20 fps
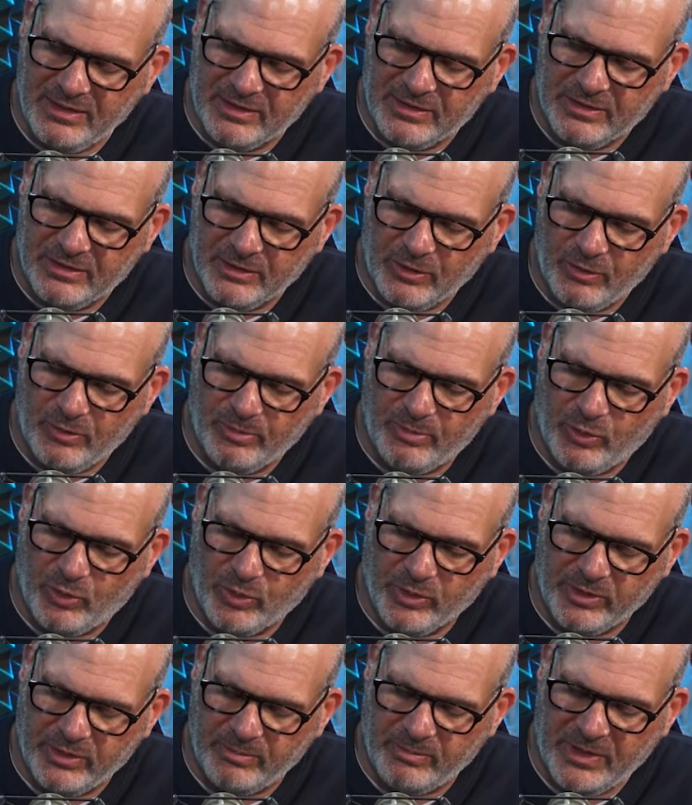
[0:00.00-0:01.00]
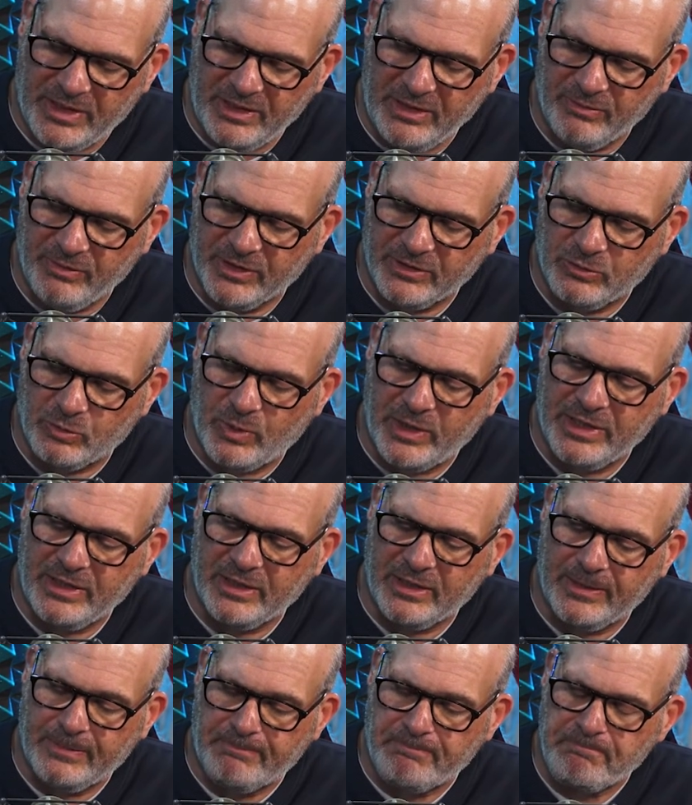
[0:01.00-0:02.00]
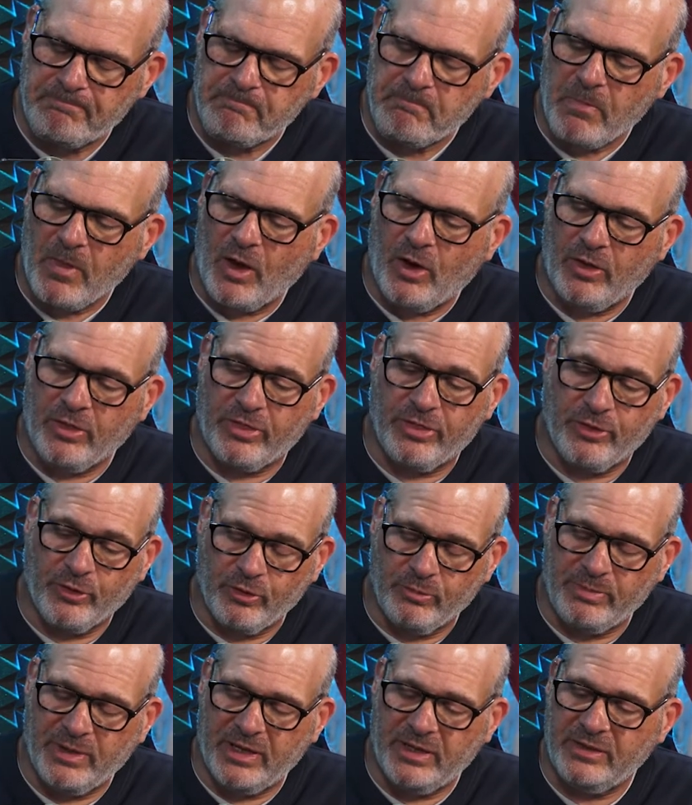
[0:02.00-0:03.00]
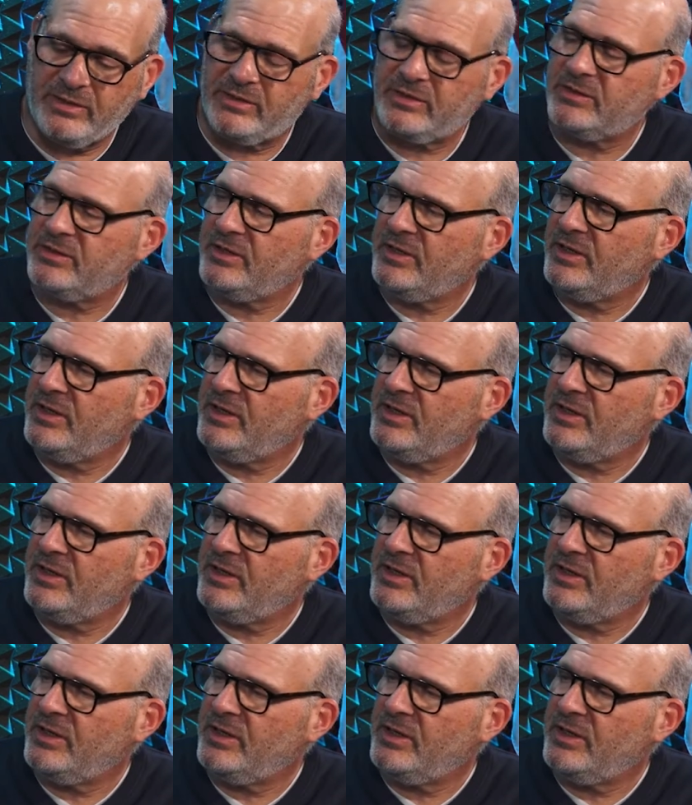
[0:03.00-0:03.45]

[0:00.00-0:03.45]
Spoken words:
it's so important. Many of us wake up on third base,